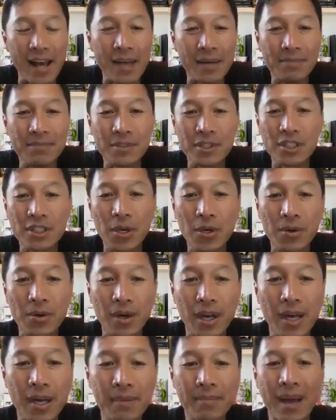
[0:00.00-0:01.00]
So
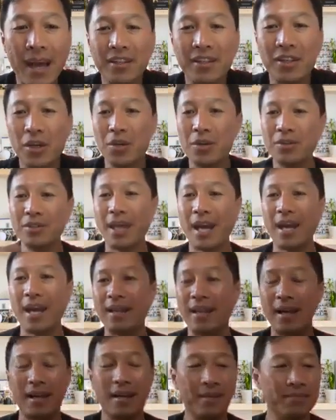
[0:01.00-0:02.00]
I know that
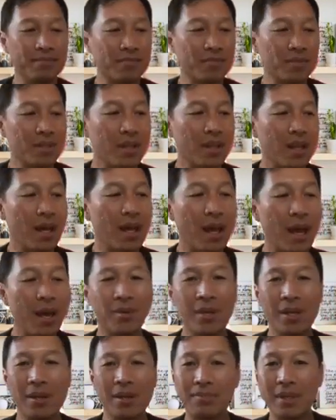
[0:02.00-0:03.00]
I
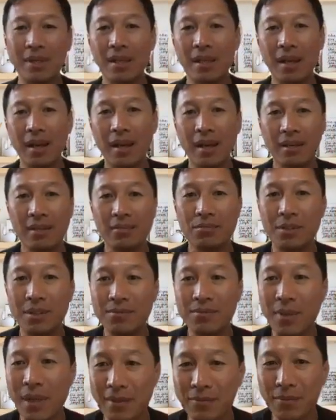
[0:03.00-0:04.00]
want to be
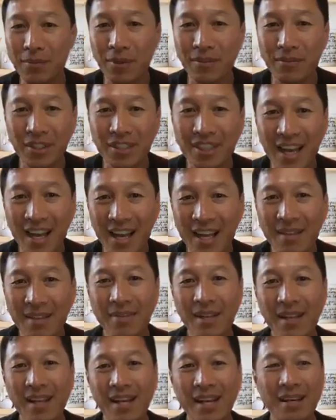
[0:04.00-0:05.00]
respectful of your time.
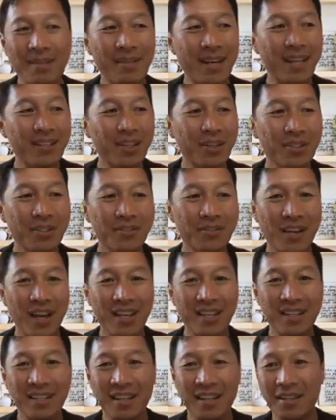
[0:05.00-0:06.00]
I know you've got
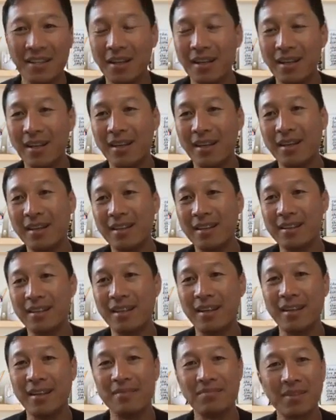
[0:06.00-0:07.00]
another
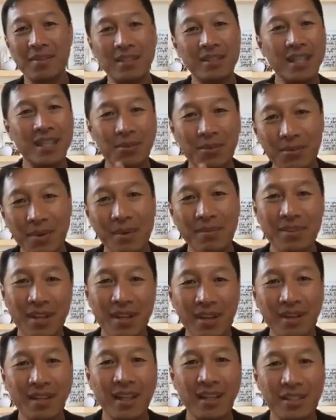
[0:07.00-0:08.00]

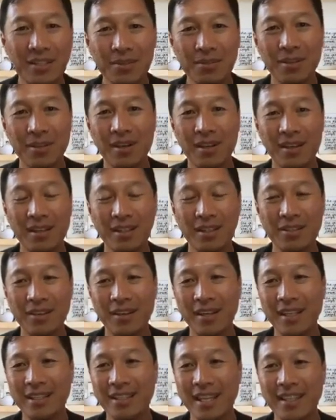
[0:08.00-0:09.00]
webinar that you are
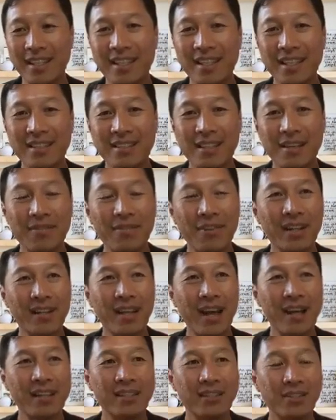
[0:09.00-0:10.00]
attending and stuff like
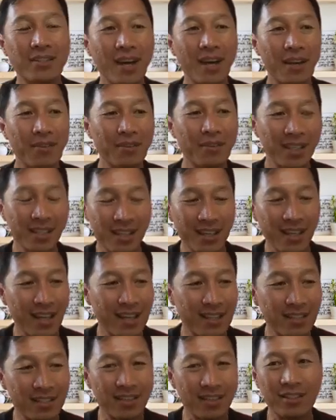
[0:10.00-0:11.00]
that. So I want to kind
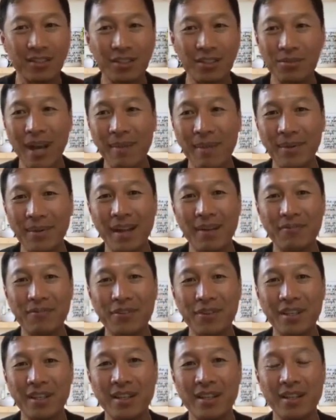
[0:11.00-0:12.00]
of start to wrap it up
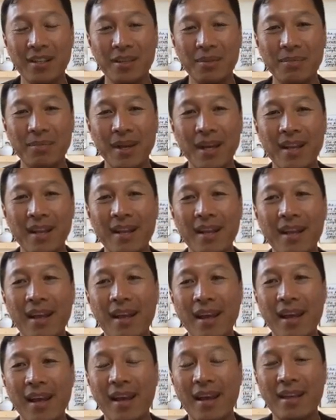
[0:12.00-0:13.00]
for a little bit.
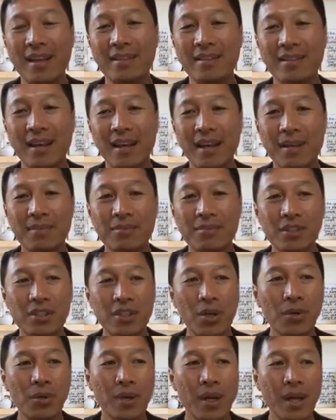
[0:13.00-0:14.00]
And
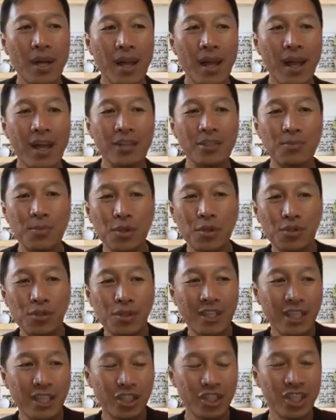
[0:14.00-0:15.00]
so, as per
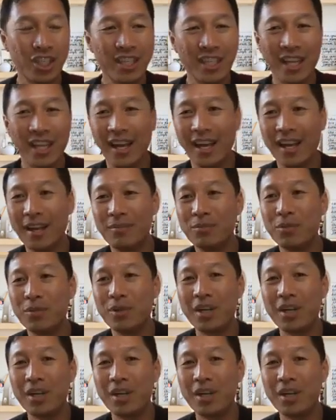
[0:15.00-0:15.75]
tradition, we